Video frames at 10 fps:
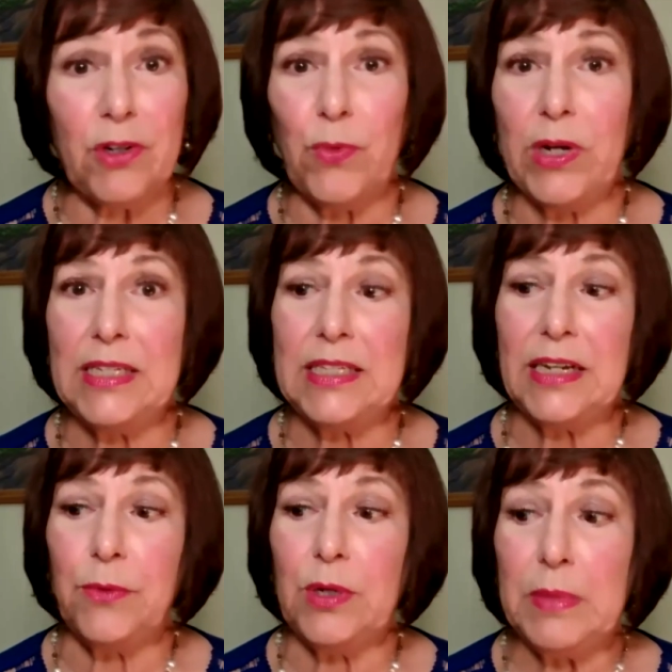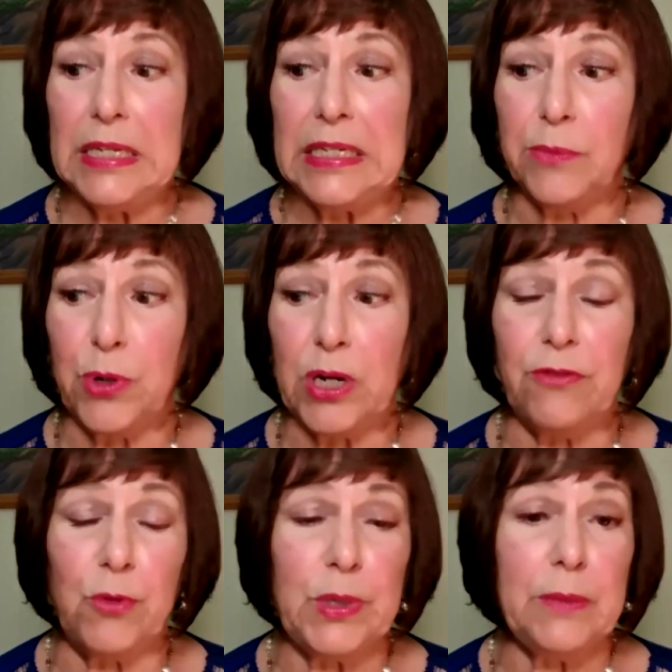Every Wednesday we meet and
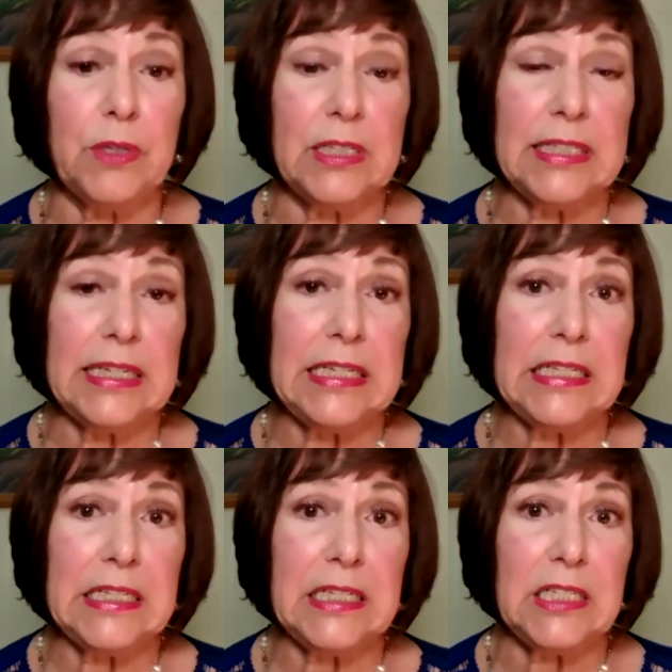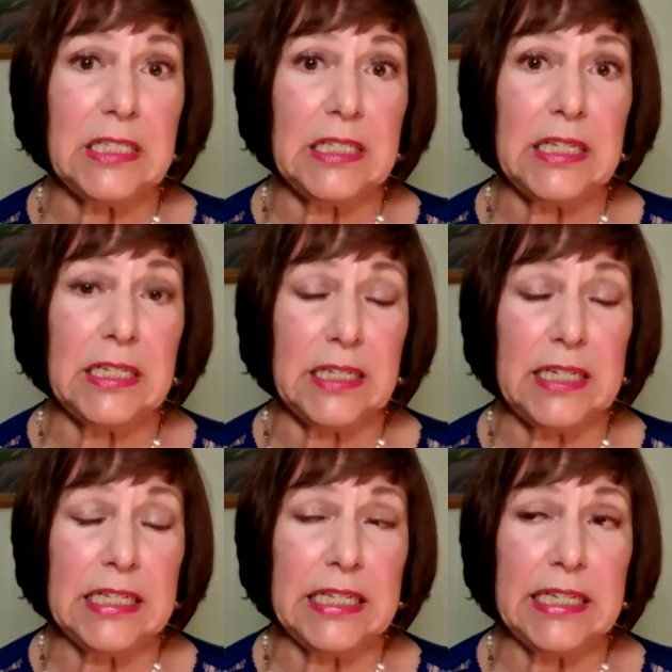pray for people and send distance
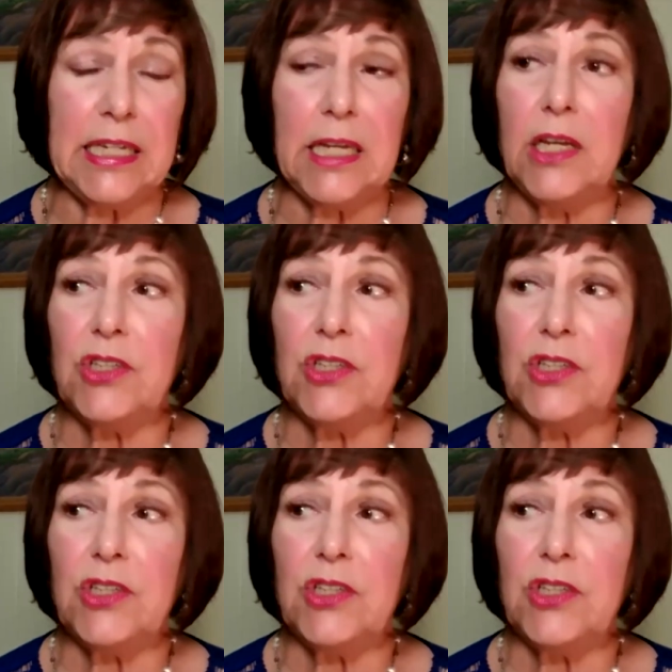healing.